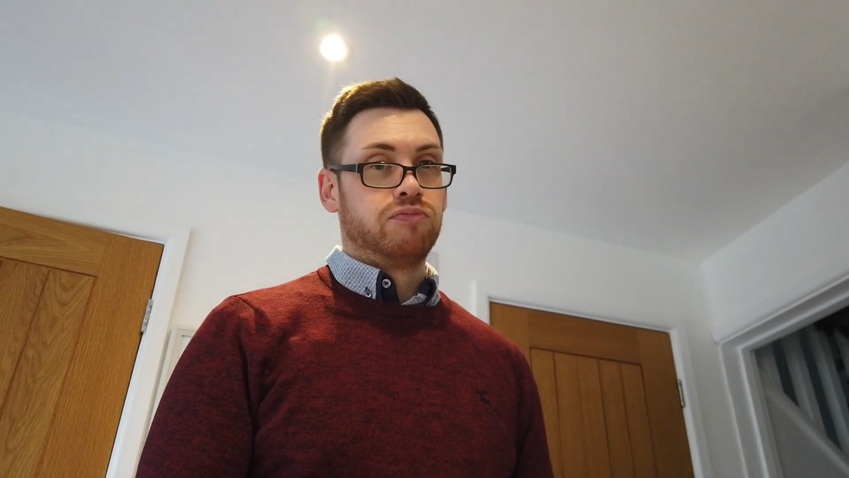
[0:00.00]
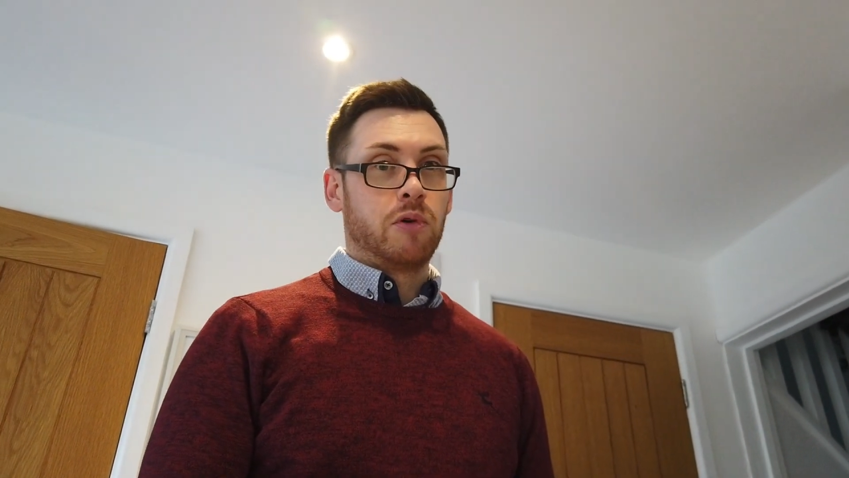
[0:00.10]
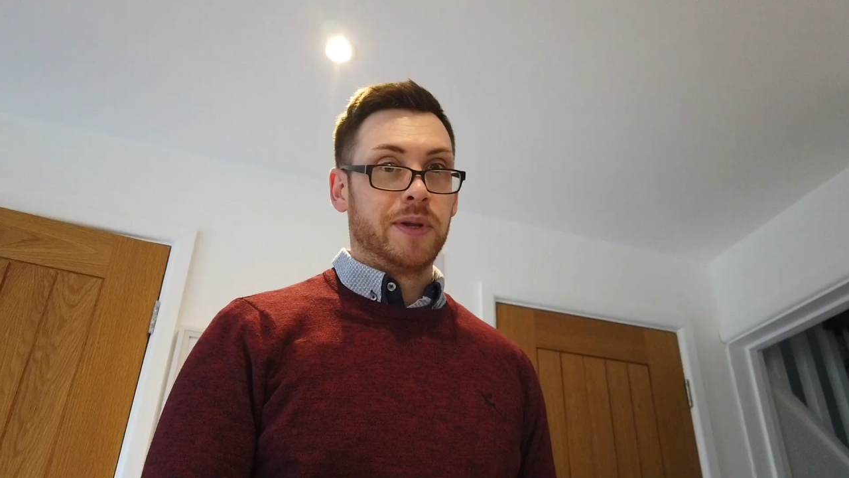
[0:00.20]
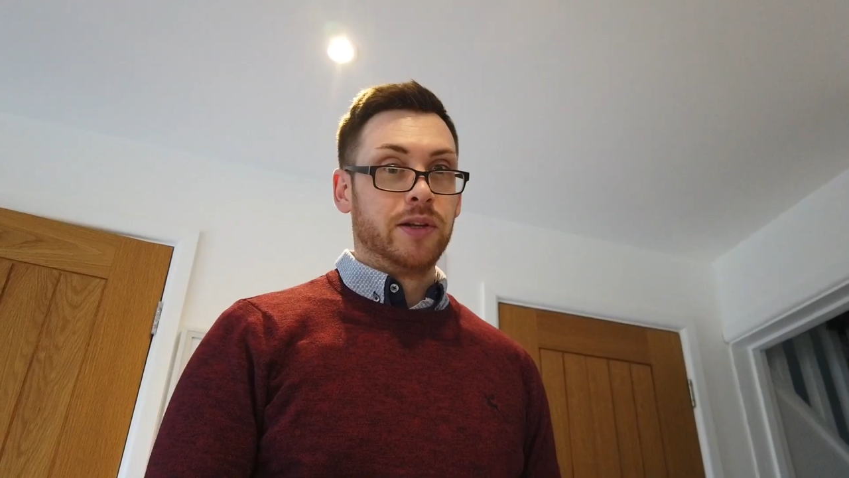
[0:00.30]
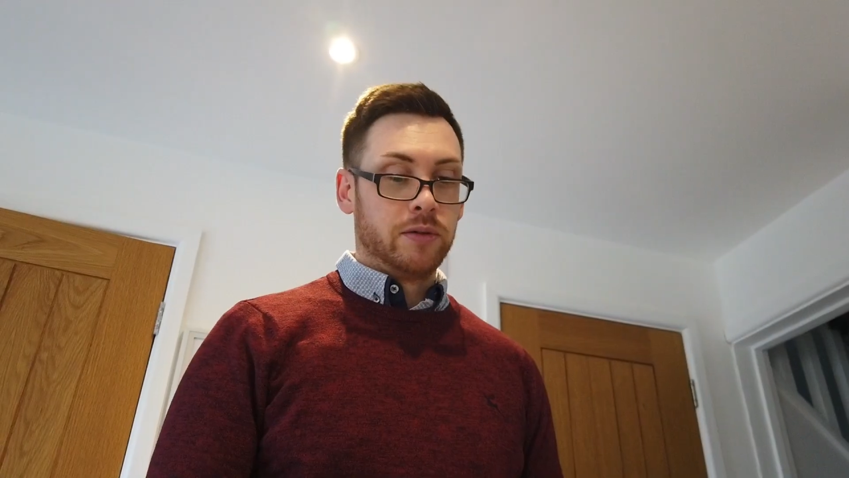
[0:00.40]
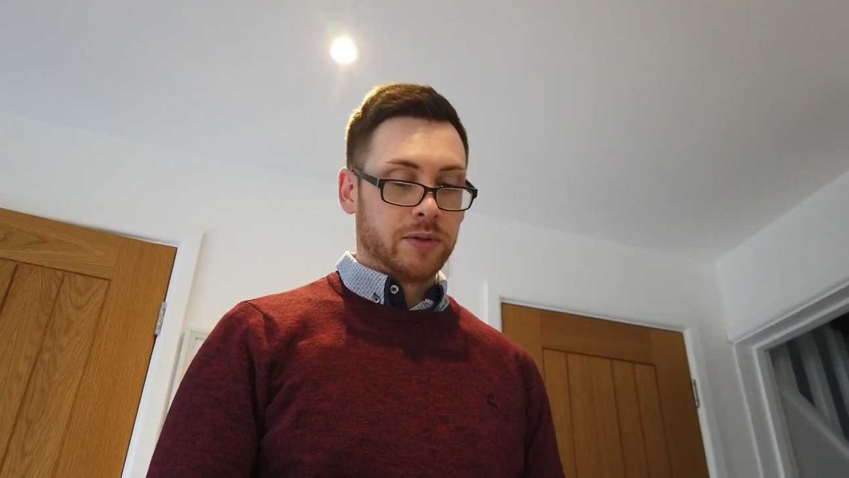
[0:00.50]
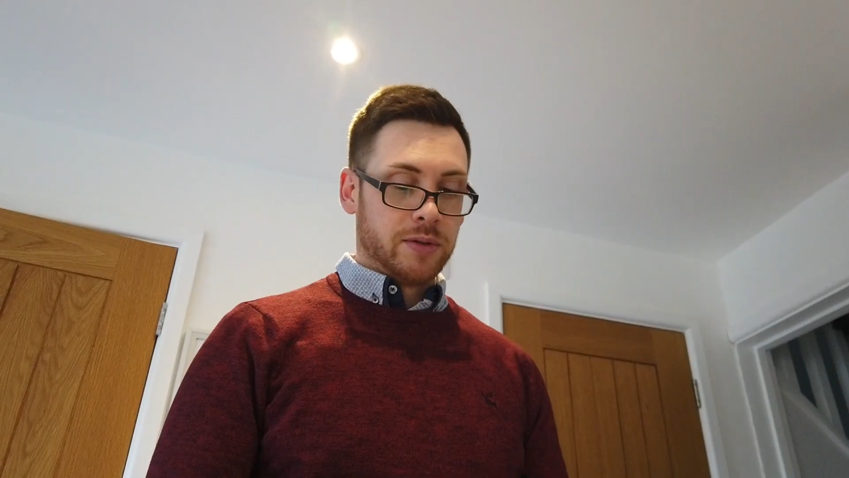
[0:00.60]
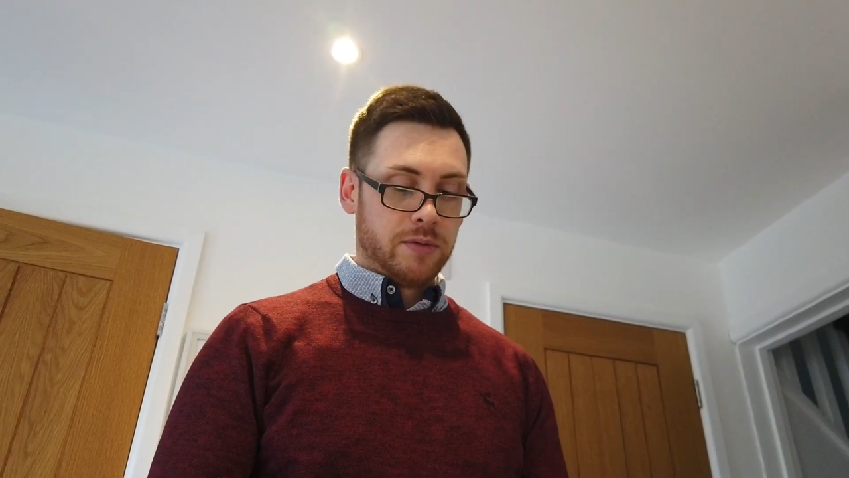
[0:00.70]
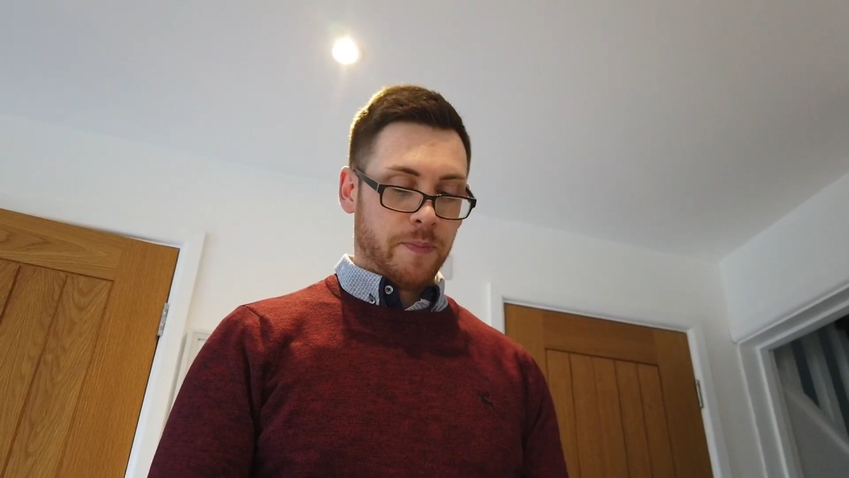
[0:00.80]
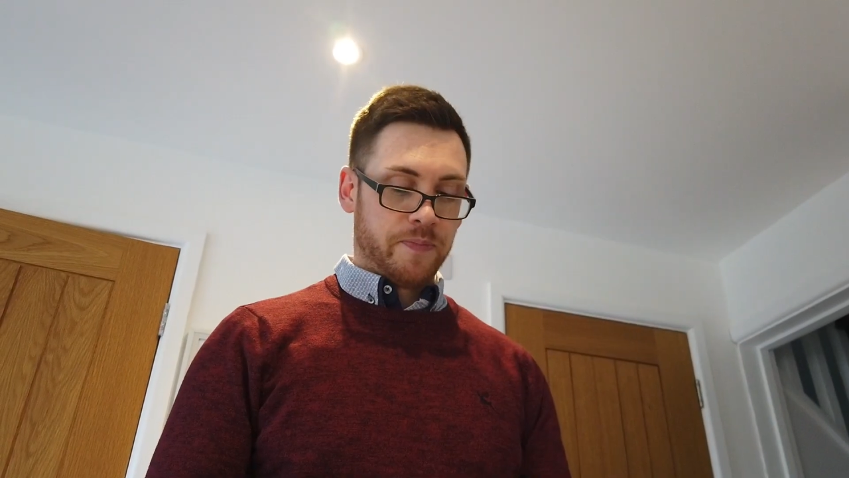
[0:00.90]
Probably not.
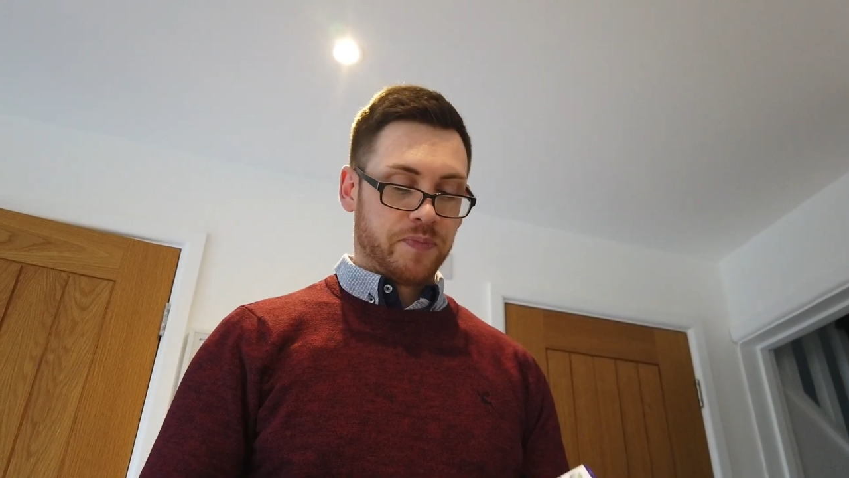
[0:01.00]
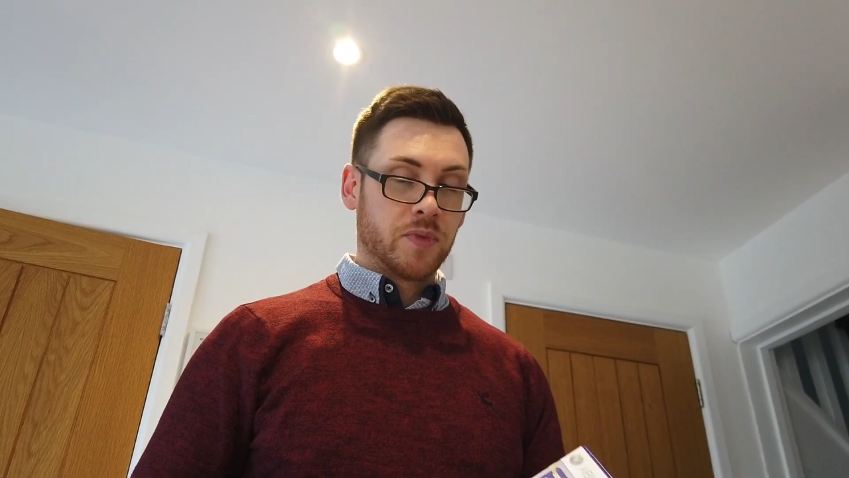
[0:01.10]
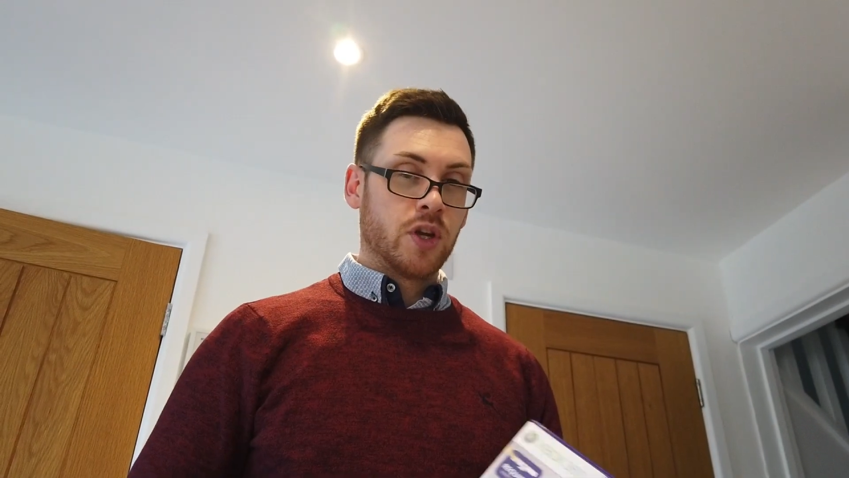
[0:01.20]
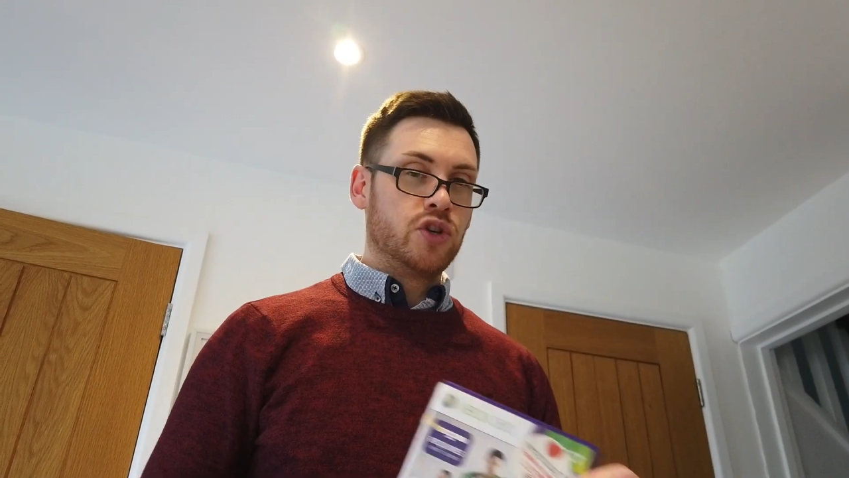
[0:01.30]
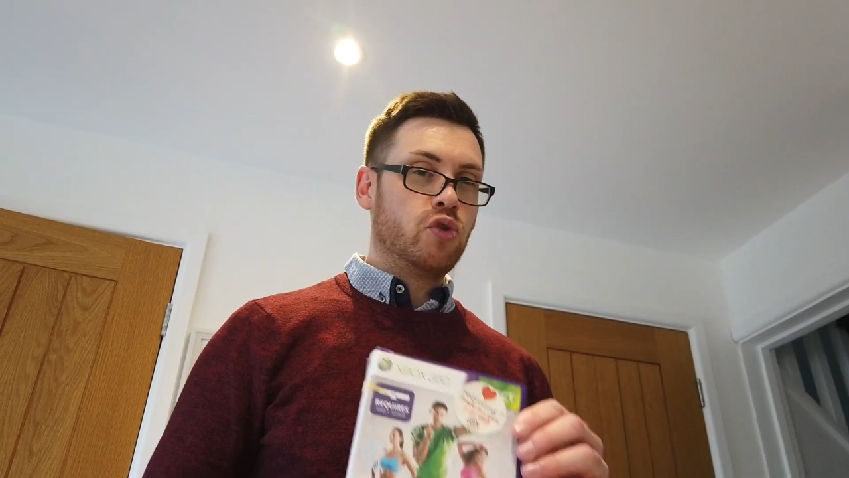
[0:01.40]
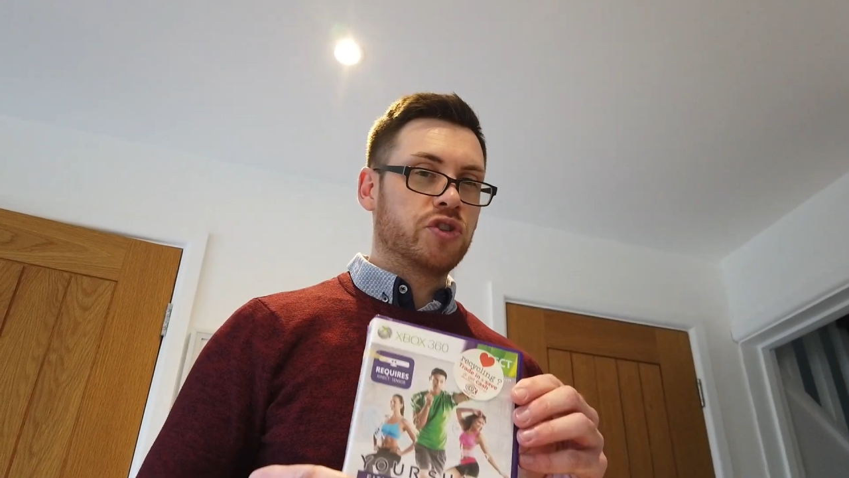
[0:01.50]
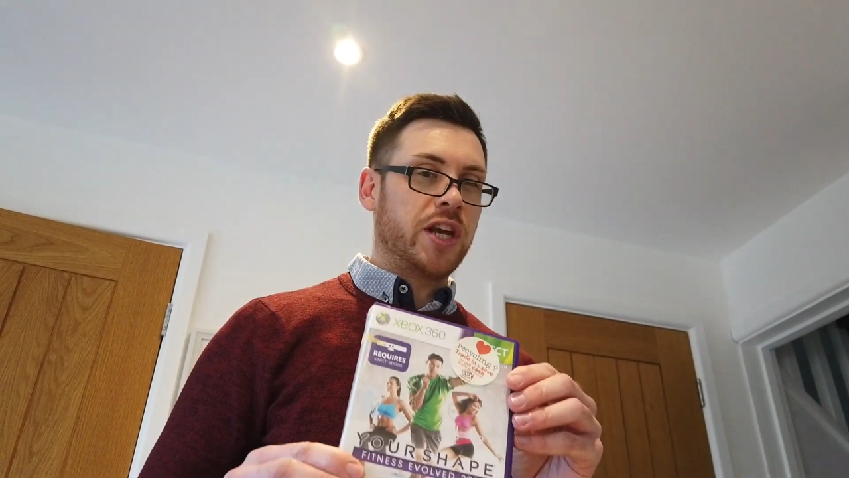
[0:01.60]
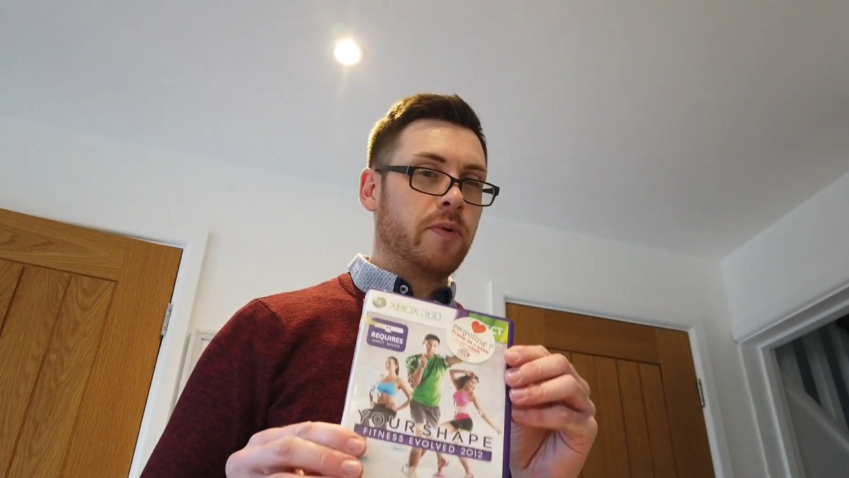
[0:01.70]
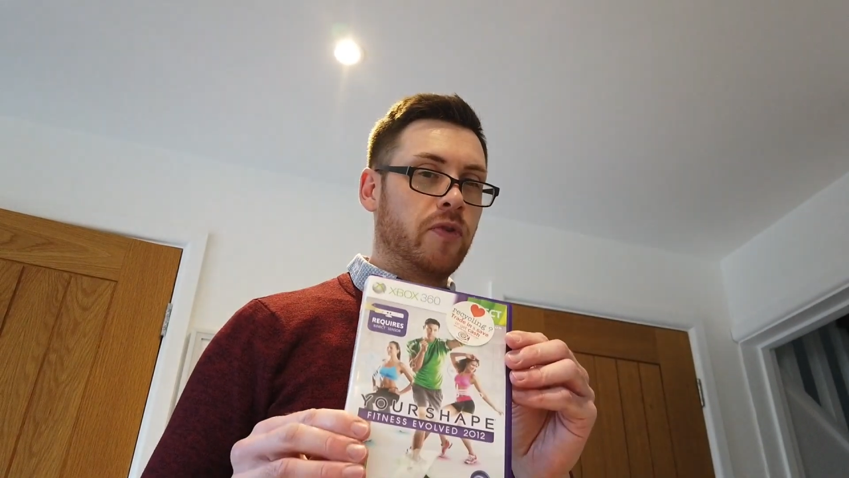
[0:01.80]
Your Shape